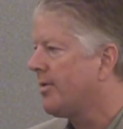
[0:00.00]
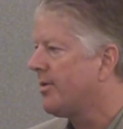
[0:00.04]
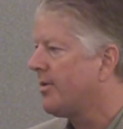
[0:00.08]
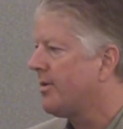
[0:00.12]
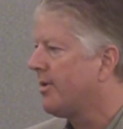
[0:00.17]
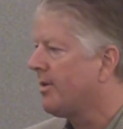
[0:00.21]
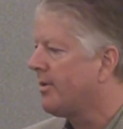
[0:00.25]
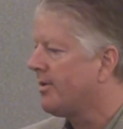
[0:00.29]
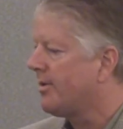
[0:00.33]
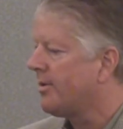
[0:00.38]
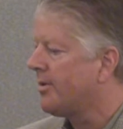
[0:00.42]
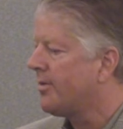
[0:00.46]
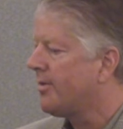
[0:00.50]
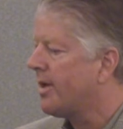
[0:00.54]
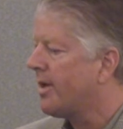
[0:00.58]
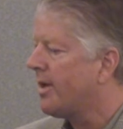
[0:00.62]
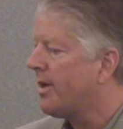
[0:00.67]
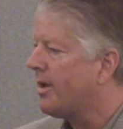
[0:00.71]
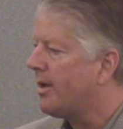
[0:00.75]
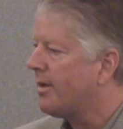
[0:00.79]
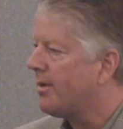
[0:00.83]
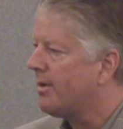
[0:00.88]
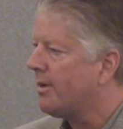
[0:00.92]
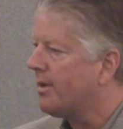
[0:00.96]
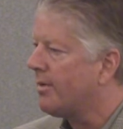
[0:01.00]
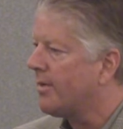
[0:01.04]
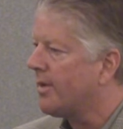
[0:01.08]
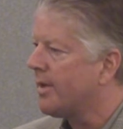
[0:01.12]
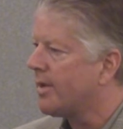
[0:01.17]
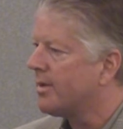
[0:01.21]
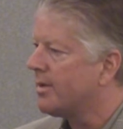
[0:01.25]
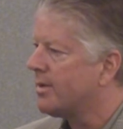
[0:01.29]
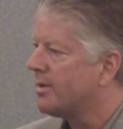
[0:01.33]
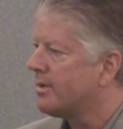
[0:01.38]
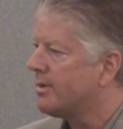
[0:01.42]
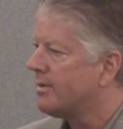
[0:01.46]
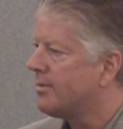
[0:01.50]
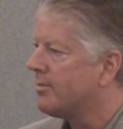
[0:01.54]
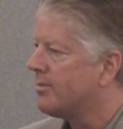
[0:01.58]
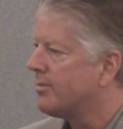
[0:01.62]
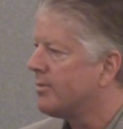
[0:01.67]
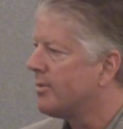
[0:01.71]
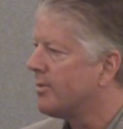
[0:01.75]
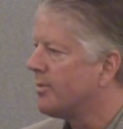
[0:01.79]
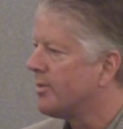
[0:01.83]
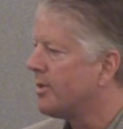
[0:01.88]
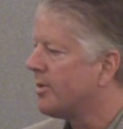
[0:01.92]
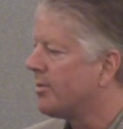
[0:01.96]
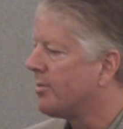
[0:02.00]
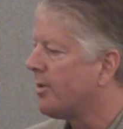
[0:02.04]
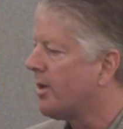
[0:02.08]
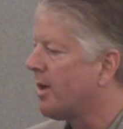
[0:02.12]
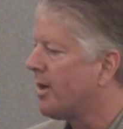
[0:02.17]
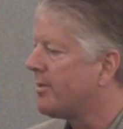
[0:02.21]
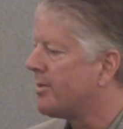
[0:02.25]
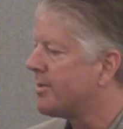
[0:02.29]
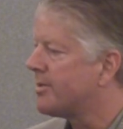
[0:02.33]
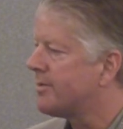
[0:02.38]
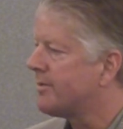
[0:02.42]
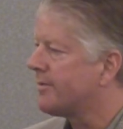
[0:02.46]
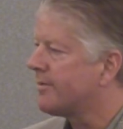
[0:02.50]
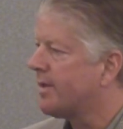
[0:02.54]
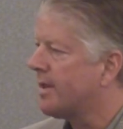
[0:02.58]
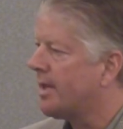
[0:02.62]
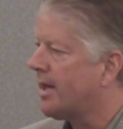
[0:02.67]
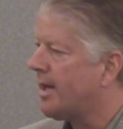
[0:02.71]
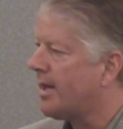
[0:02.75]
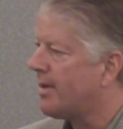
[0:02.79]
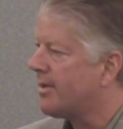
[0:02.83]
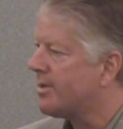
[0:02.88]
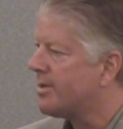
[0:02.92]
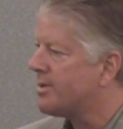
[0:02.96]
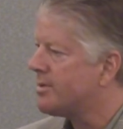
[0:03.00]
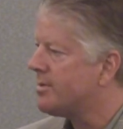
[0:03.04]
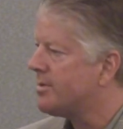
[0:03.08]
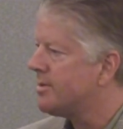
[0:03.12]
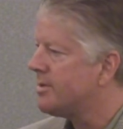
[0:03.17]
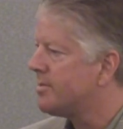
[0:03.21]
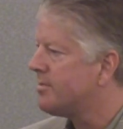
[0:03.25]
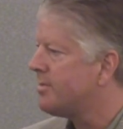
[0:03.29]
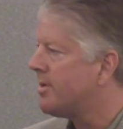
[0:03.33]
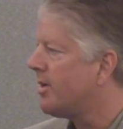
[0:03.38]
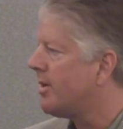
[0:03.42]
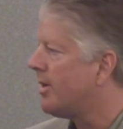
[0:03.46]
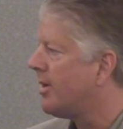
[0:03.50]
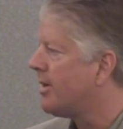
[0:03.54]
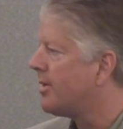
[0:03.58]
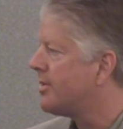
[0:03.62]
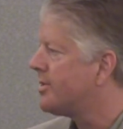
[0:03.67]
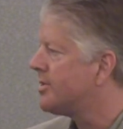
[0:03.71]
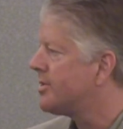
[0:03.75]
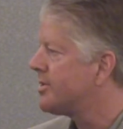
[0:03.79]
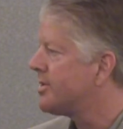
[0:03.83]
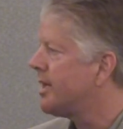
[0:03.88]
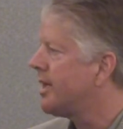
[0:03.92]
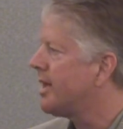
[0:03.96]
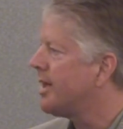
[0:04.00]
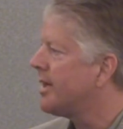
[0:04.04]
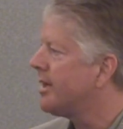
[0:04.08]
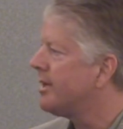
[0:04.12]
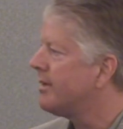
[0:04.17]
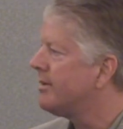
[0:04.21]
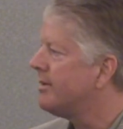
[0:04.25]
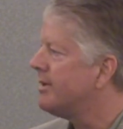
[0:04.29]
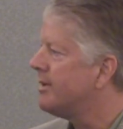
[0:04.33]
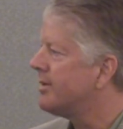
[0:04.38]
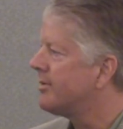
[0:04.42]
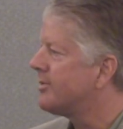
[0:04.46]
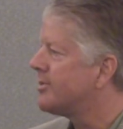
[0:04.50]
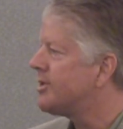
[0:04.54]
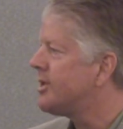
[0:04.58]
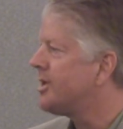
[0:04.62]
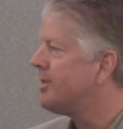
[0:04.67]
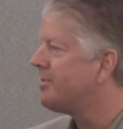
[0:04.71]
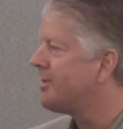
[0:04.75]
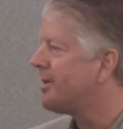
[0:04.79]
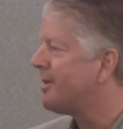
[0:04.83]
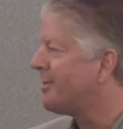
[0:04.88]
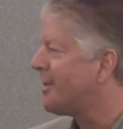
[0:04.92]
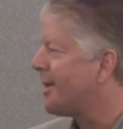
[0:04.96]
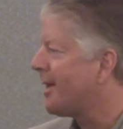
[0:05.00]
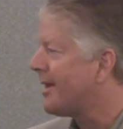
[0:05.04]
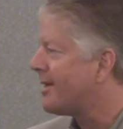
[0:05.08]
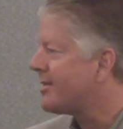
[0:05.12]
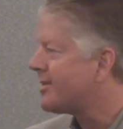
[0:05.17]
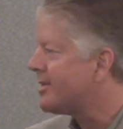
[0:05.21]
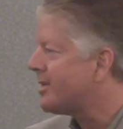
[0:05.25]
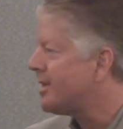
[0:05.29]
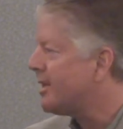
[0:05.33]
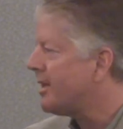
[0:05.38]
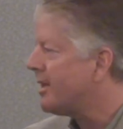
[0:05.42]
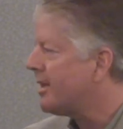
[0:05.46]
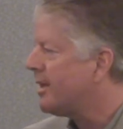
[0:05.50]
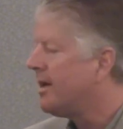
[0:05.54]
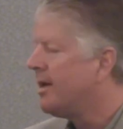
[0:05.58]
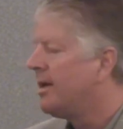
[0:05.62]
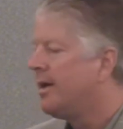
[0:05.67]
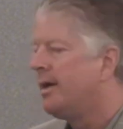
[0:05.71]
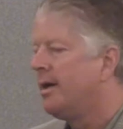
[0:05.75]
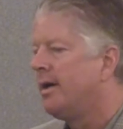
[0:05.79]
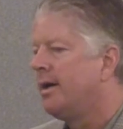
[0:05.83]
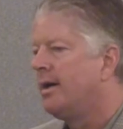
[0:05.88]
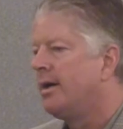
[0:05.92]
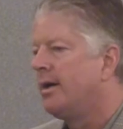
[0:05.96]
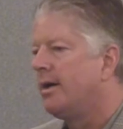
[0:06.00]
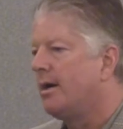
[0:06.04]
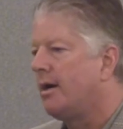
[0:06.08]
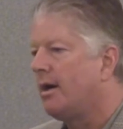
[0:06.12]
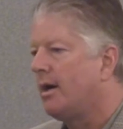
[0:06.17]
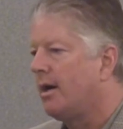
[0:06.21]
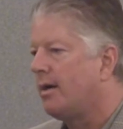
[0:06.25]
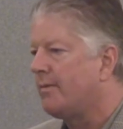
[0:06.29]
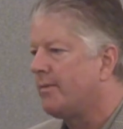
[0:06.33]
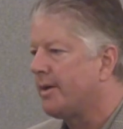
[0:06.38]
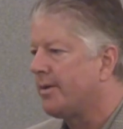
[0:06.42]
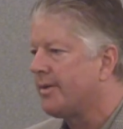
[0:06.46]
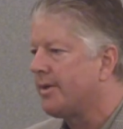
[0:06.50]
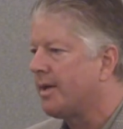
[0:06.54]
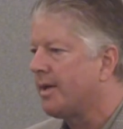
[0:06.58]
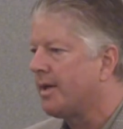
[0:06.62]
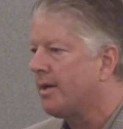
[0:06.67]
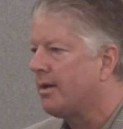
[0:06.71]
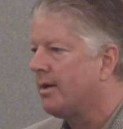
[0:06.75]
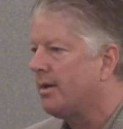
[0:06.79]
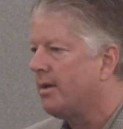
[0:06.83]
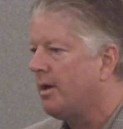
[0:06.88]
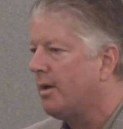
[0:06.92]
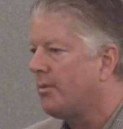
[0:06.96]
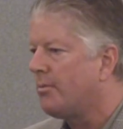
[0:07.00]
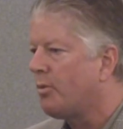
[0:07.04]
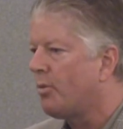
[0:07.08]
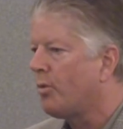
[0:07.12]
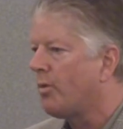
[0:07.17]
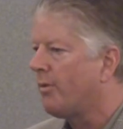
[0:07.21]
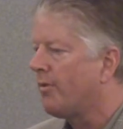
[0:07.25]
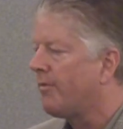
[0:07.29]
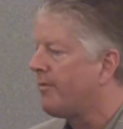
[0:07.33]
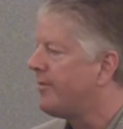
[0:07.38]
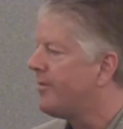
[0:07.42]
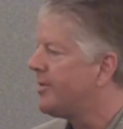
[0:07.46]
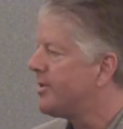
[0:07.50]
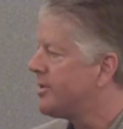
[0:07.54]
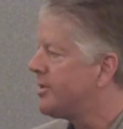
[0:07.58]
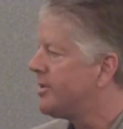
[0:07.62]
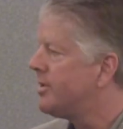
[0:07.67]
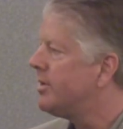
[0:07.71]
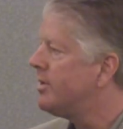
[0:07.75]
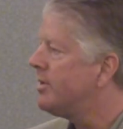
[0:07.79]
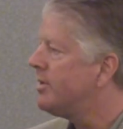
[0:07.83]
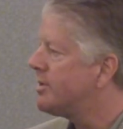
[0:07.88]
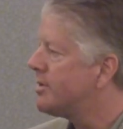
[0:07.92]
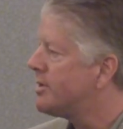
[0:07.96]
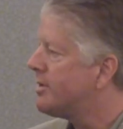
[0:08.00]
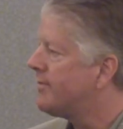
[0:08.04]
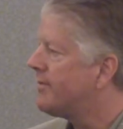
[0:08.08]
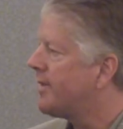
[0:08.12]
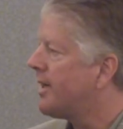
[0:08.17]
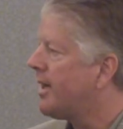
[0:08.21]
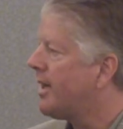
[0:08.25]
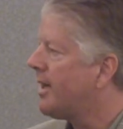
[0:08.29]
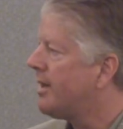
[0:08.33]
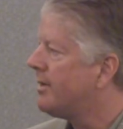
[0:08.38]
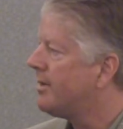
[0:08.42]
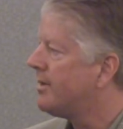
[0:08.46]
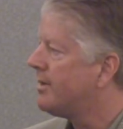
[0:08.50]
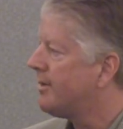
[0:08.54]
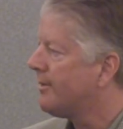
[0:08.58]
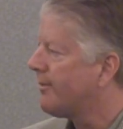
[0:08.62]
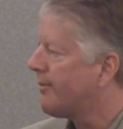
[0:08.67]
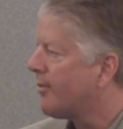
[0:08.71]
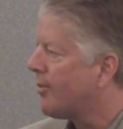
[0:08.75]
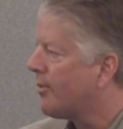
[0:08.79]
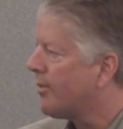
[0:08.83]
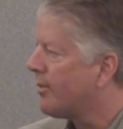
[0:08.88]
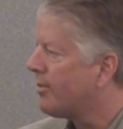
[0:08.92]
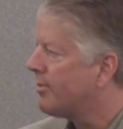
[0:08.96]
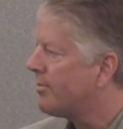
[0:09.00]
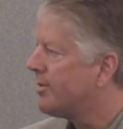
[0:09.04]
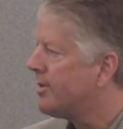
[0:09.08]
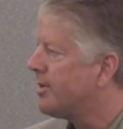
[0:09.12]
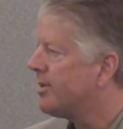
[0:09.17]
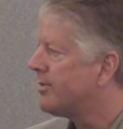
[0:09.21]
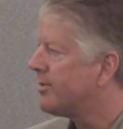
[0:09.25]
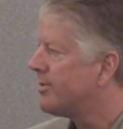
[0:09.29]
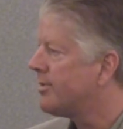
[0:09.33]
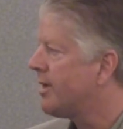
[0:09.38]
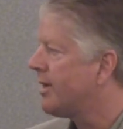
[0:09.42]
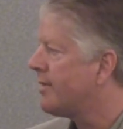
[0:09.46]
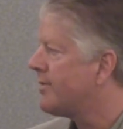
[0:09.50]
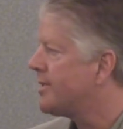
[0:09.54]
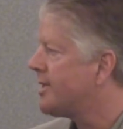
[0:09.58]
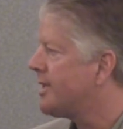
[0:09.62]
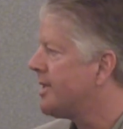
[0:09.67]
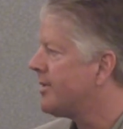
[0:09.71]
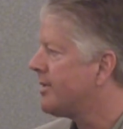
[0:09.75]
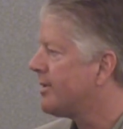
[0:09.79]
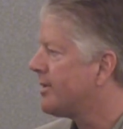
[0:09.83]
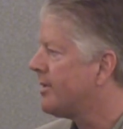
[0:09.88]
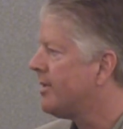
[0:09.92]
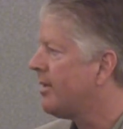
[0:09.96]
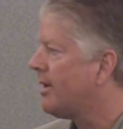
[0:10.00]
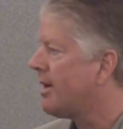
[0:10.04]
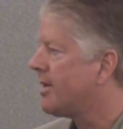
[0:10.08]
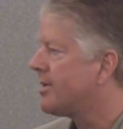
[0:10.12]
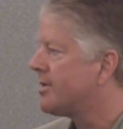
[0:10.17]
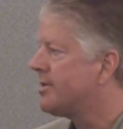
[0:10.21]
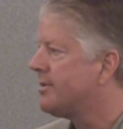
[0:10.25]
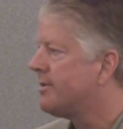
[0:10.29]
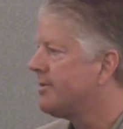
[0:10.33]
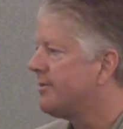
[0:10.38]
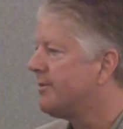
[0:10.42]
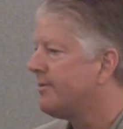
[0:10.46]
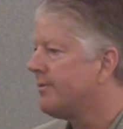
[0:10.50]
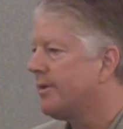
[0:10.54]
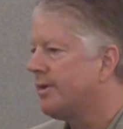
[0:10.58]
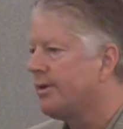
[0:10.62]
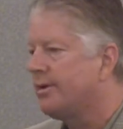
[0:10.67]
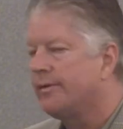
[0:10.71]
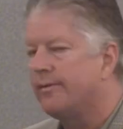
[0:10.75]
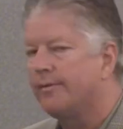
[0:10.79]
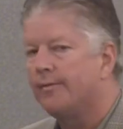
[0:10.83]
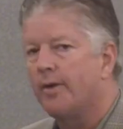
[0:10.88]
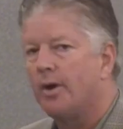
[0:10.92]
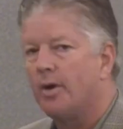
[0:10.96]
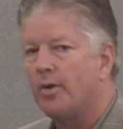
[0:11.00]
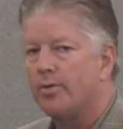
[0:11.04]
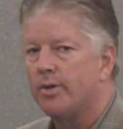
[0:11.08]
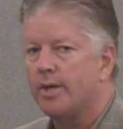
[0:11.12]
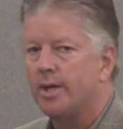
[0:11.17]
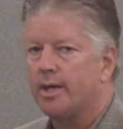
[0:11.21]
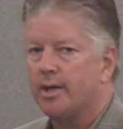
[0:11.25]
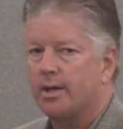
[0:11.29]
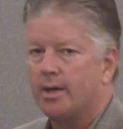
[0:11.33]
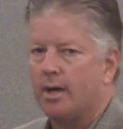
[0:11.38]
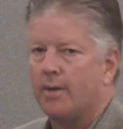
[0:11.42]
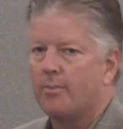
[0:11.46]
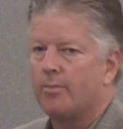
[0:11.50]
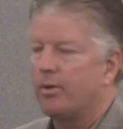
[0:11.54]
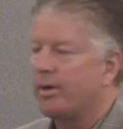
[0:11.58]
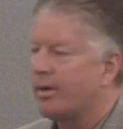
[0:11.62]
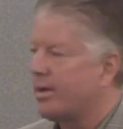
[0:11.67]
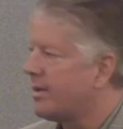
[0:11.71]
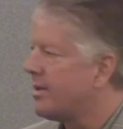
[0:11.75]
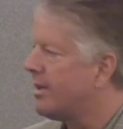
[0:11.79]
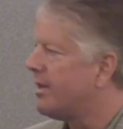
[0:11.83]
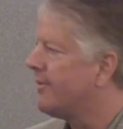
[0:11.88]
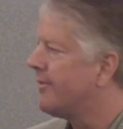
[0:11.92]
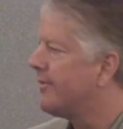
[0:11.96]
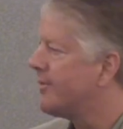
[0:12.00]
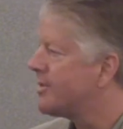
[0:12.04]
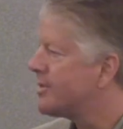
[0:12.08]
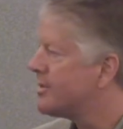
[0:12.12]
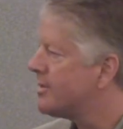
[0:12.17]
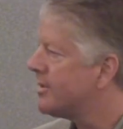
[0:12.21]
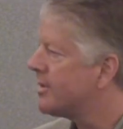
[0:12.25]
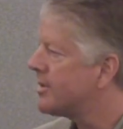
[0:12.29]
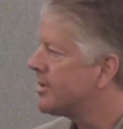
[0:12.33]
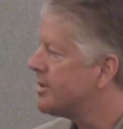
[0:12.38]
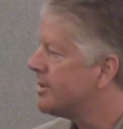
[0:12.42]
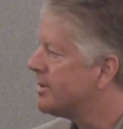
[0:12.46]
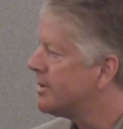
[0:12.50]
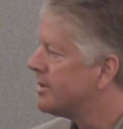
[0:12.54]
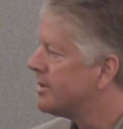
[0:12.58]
although I think that the real promise of cloud is beyond just getting, cheap capacity. I think a more efficient use of that, and therefore, drives down the cost of owning and operating the infrastructure.